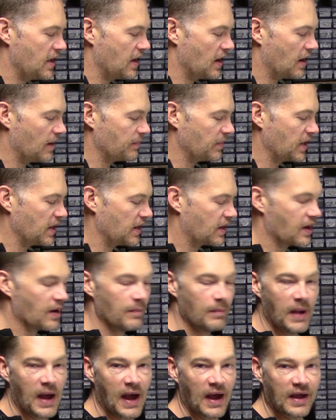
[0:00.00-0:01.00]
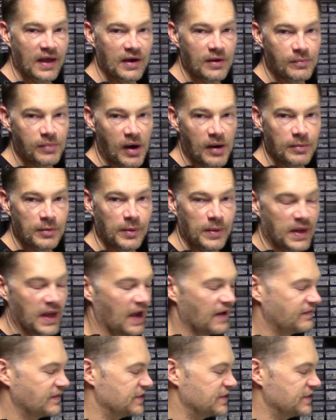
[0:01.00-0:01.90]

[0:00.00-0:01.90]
I'm going to come back and I'll probably have